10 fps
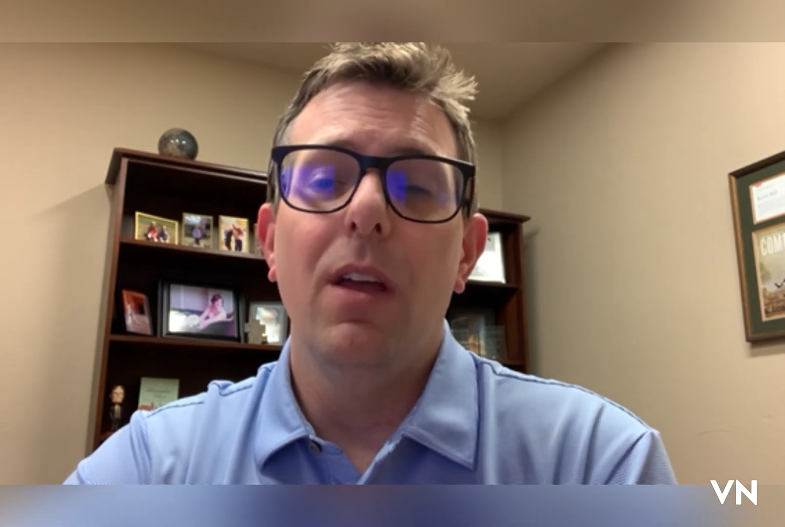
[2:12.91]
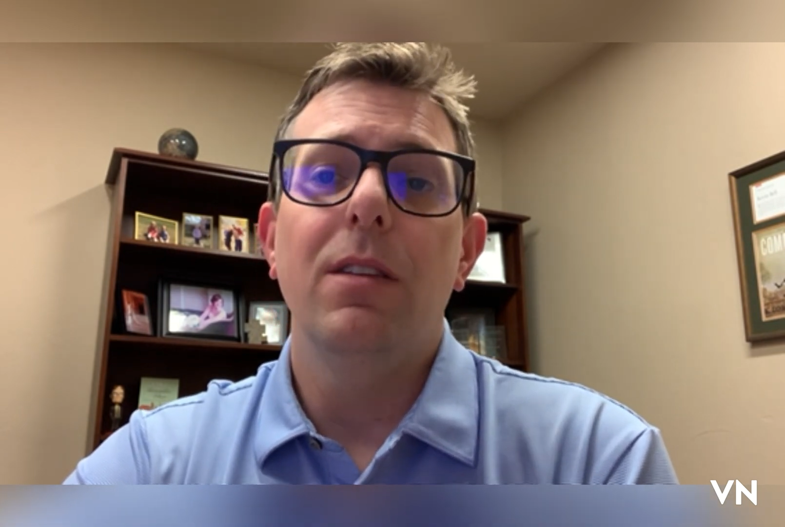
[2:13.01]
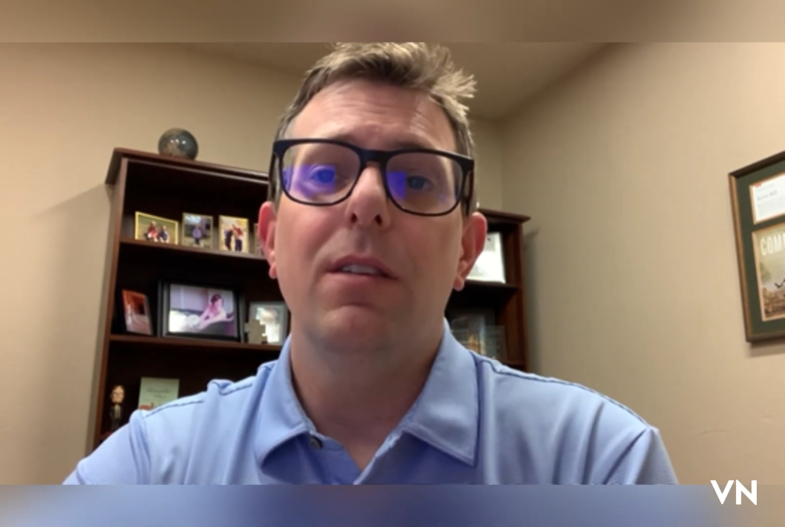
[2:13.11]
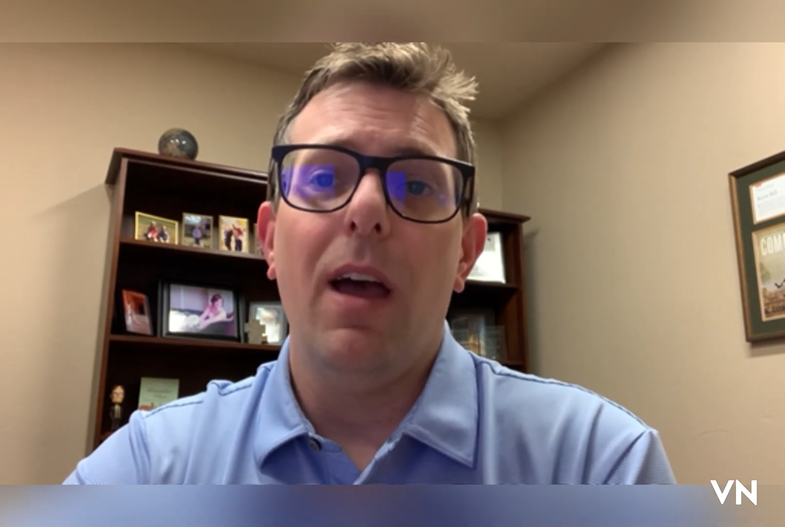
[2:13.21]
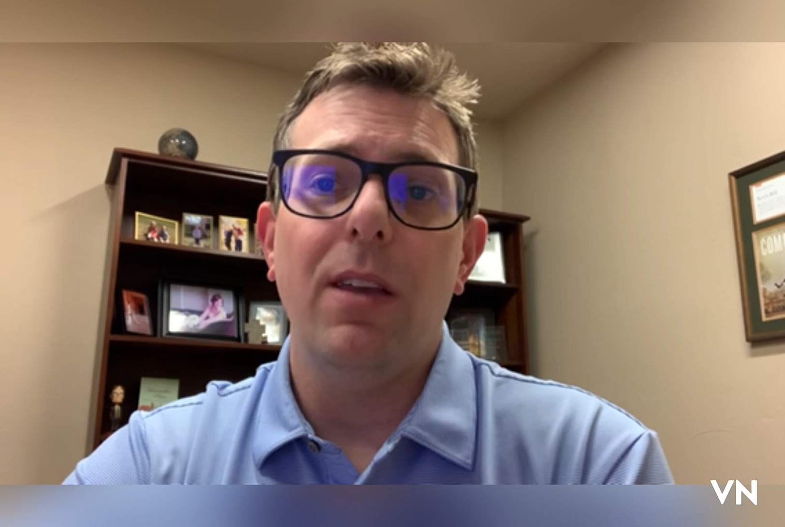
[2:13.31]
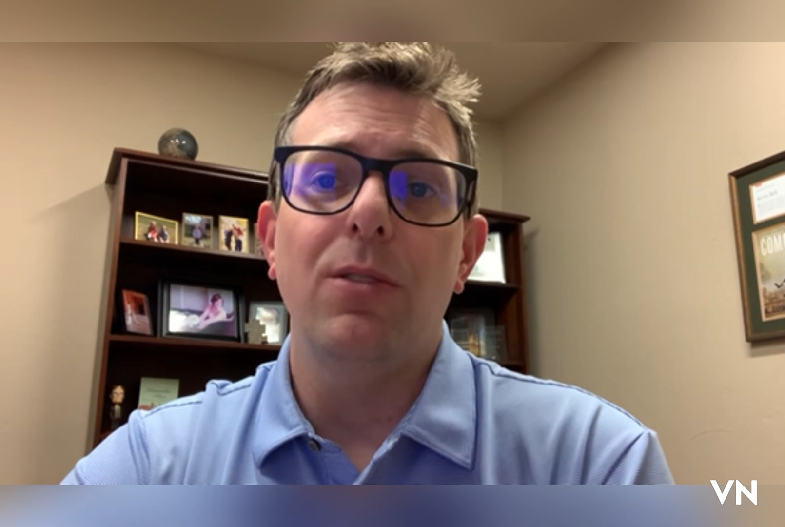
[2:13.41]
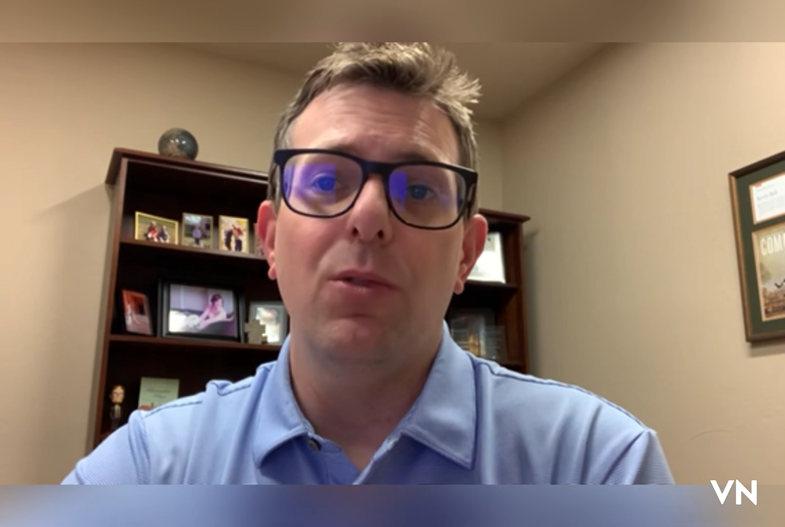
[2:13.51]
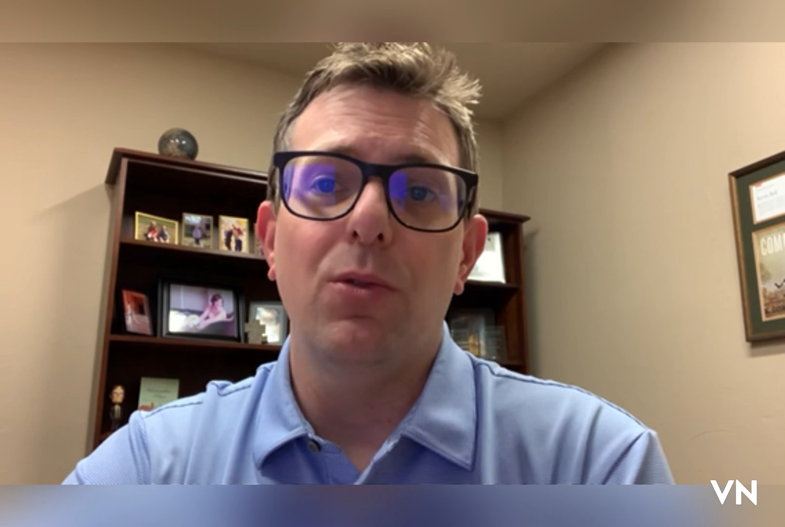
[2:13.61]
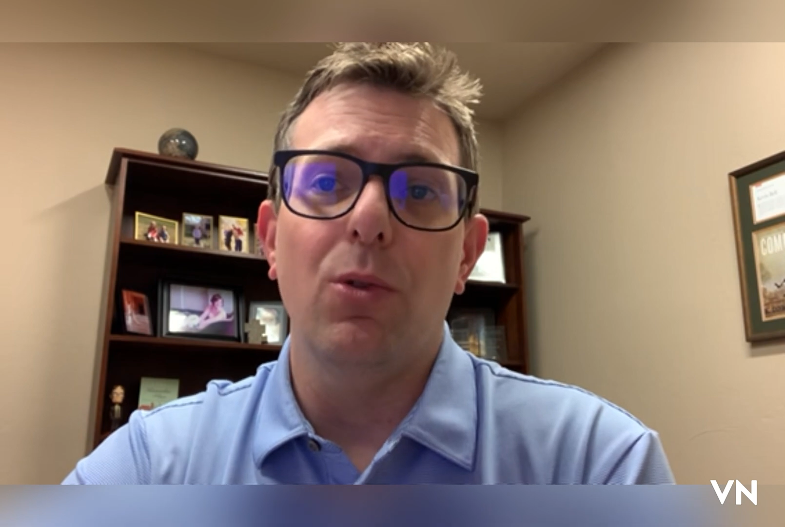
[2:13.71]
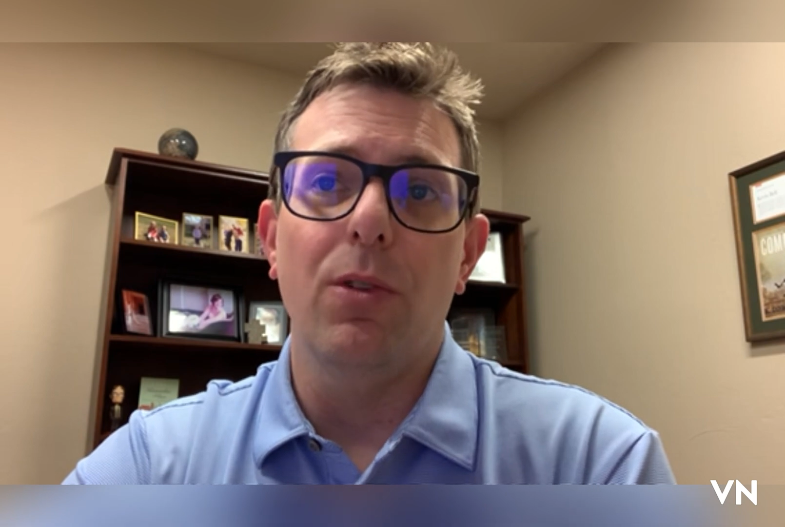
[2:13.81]

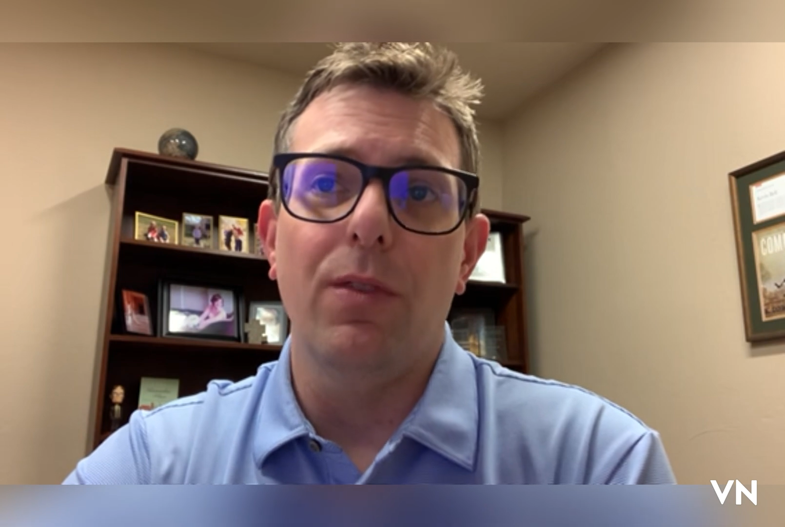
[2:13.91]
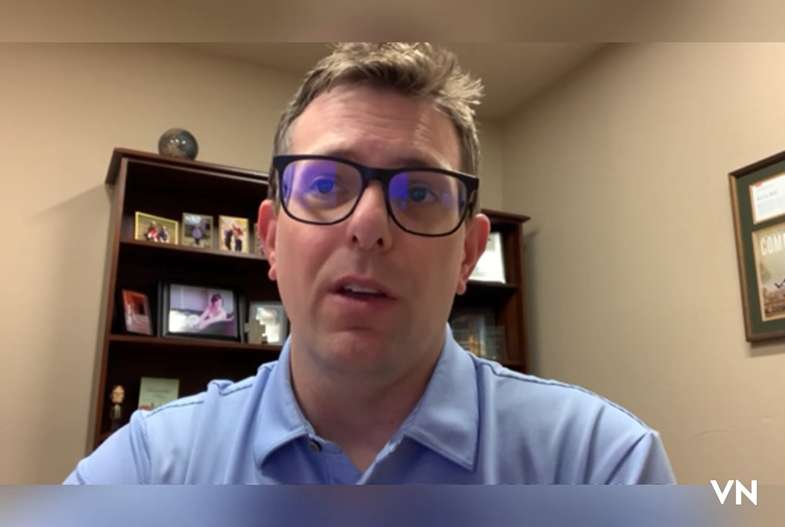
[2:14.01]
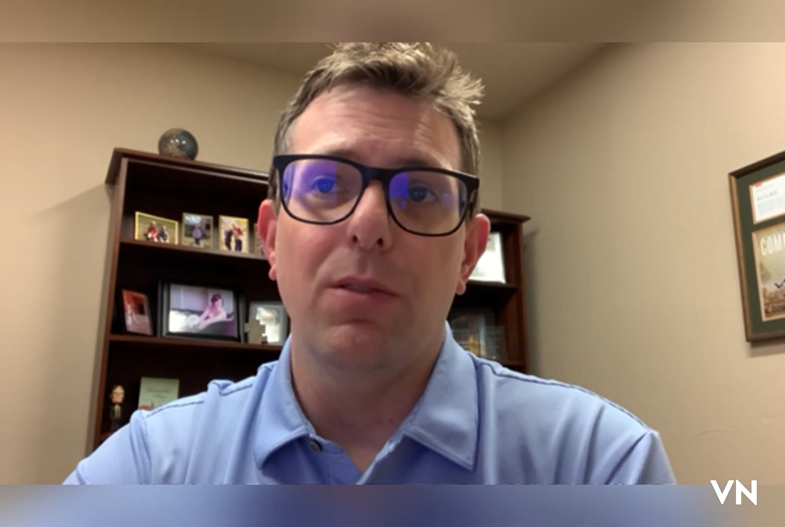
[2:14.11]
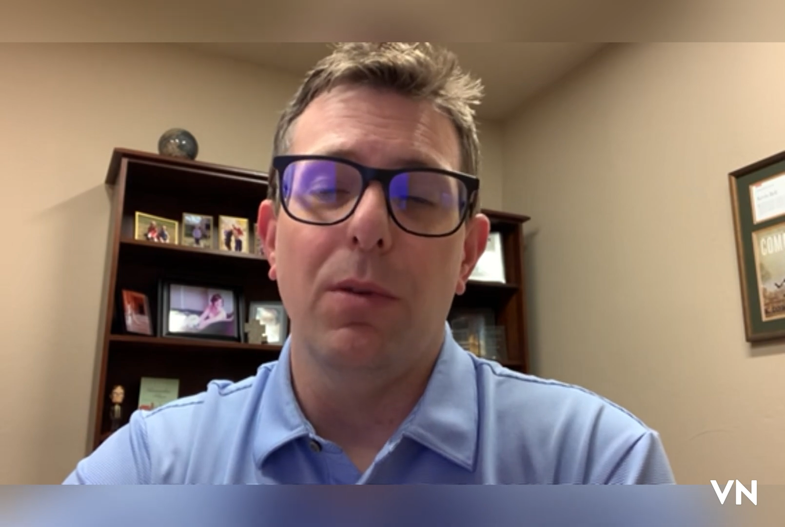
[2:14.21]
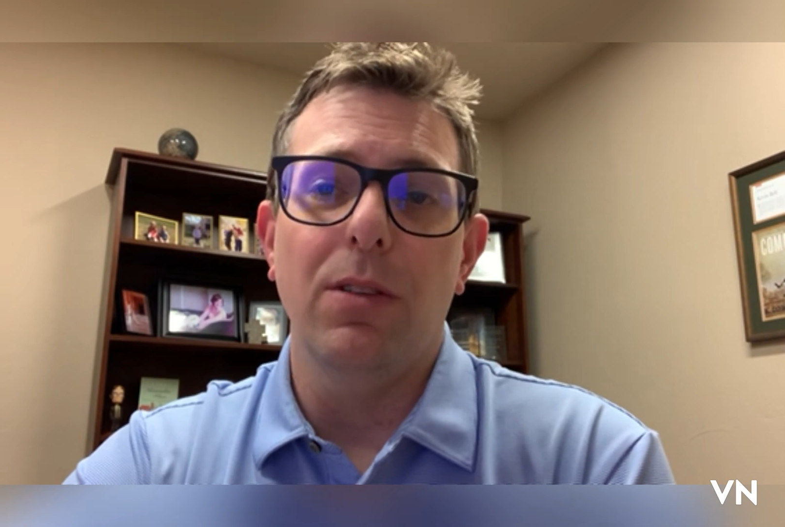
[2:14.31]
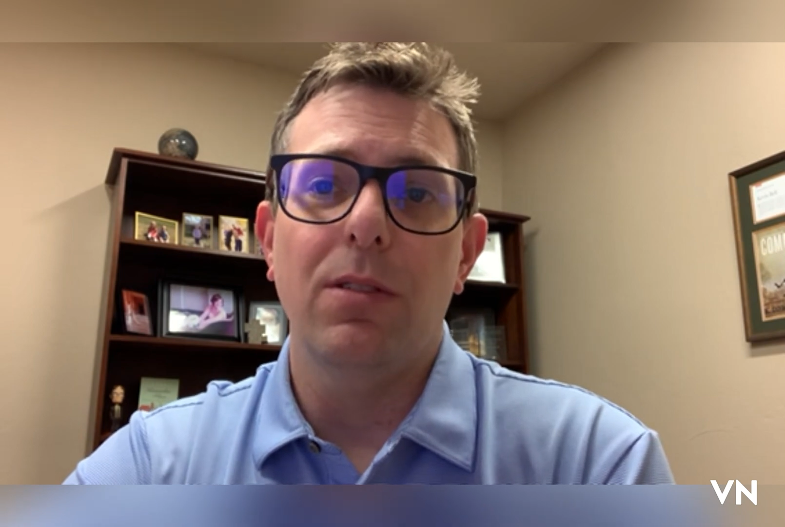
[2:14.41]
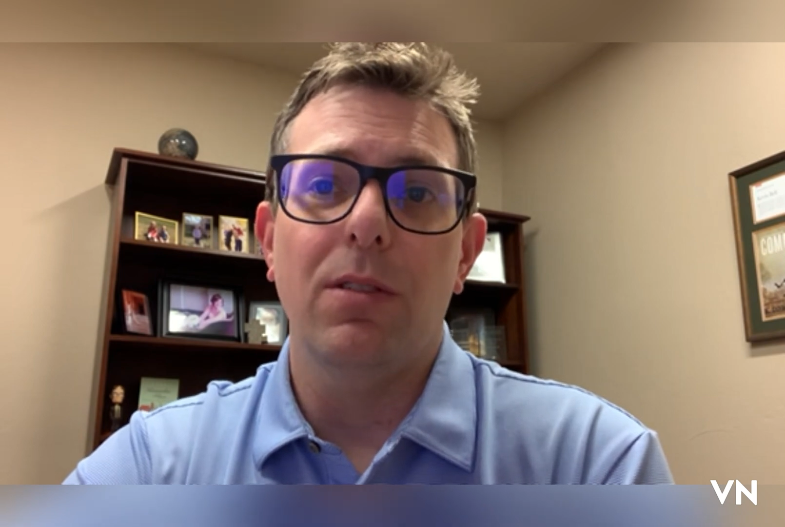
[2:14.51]
Tax-neutral investments,